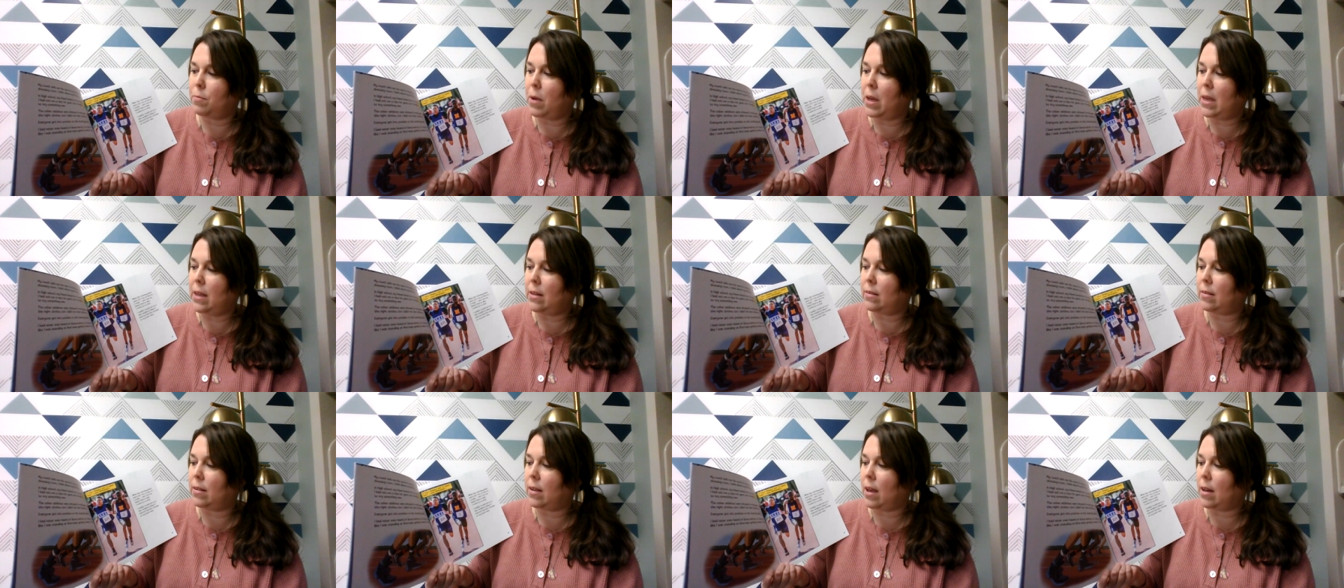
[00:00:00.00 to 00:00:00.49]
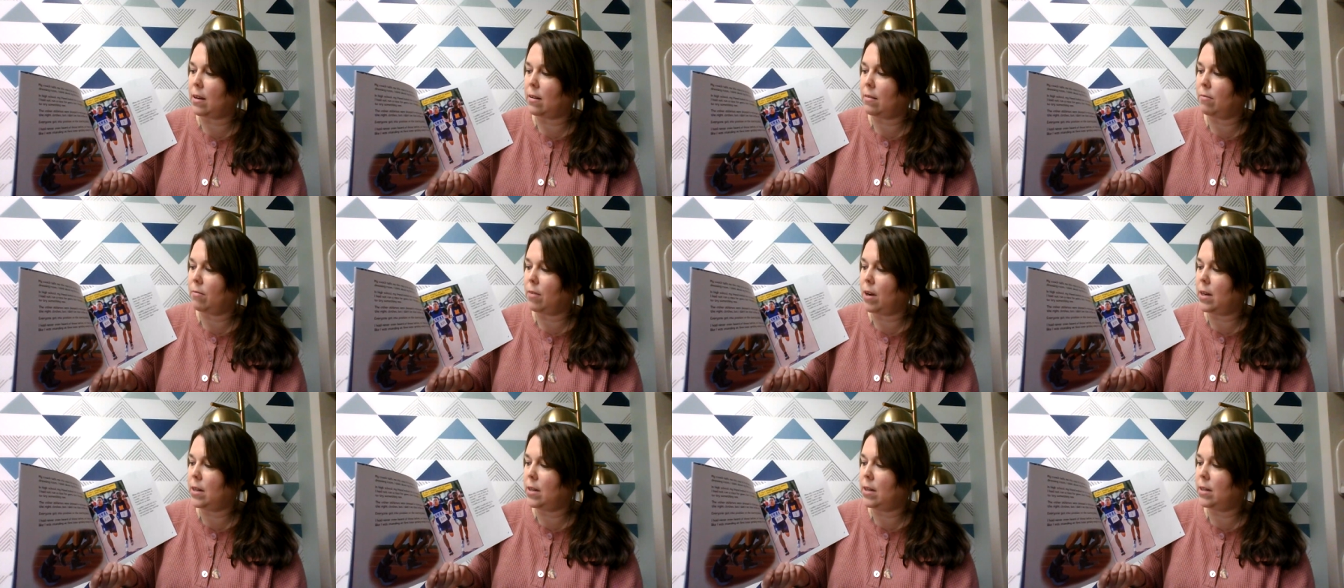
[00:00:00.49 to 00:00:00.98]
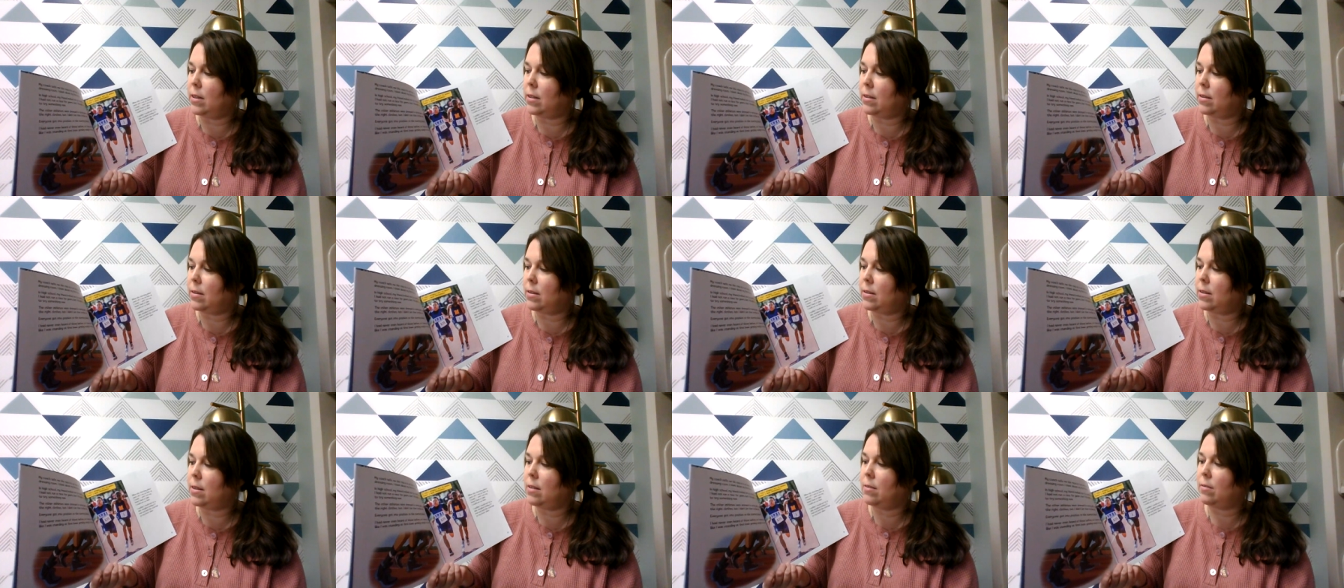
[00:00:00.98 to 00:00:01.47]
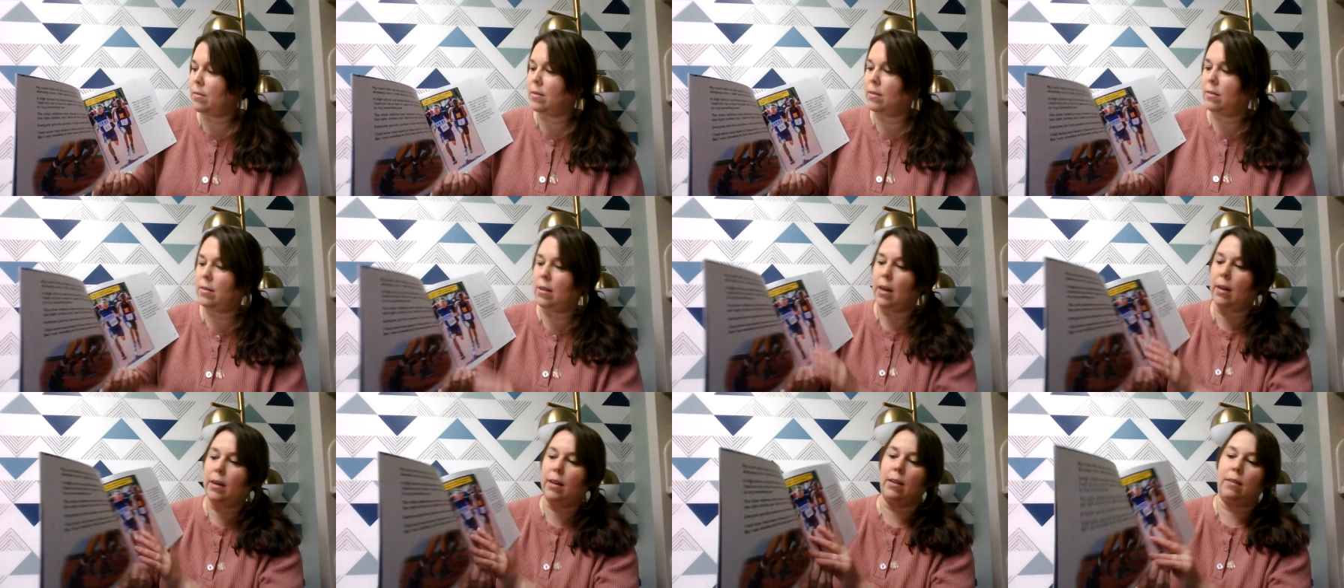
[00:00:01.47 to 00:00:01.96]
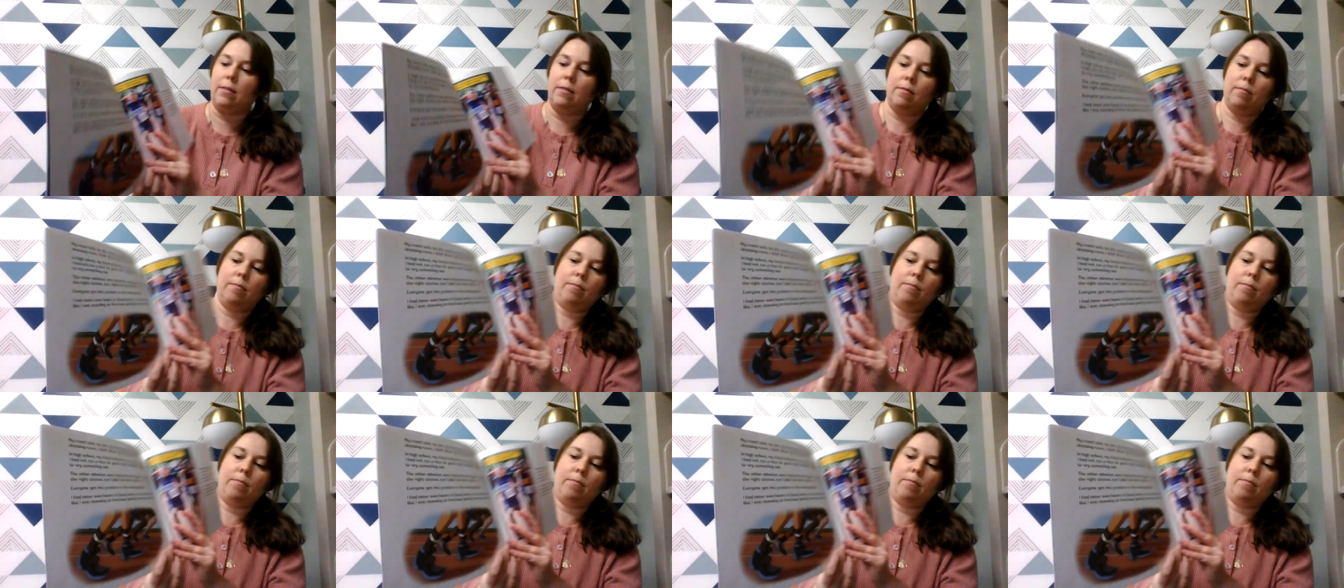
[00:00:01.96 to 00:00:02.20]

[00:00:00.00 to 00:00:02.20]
base getting ready to steal second.